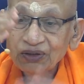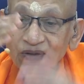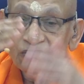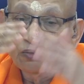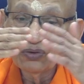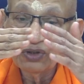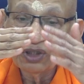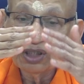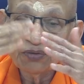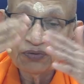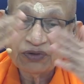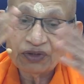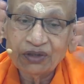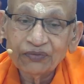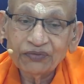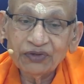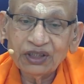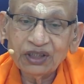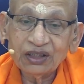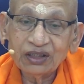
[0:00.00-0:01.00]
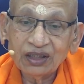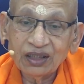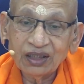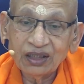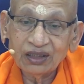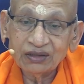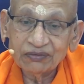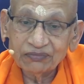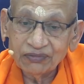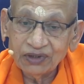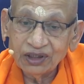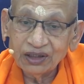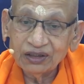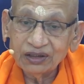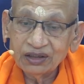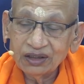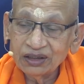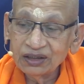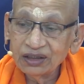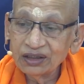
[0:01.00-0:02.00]
Looking upon something as an atma
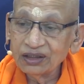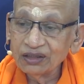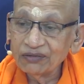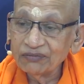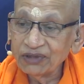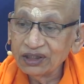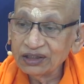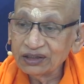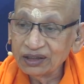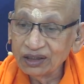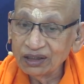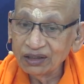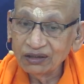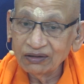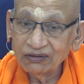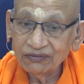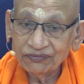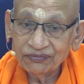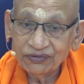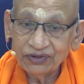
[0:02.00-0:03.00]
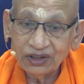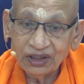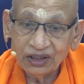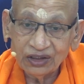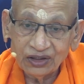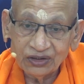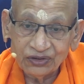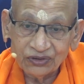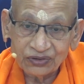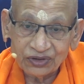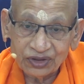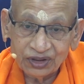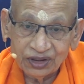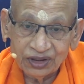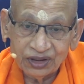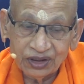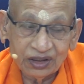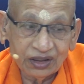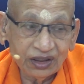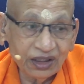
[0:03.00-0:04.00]
other than myself is anya
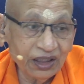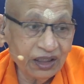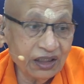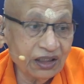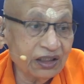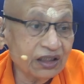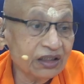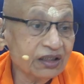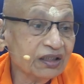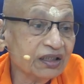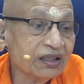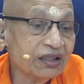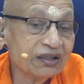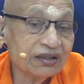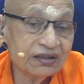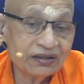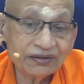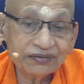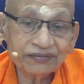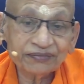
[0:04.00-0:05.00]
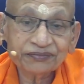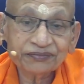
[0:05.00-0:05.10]
drushti, that is ignorance.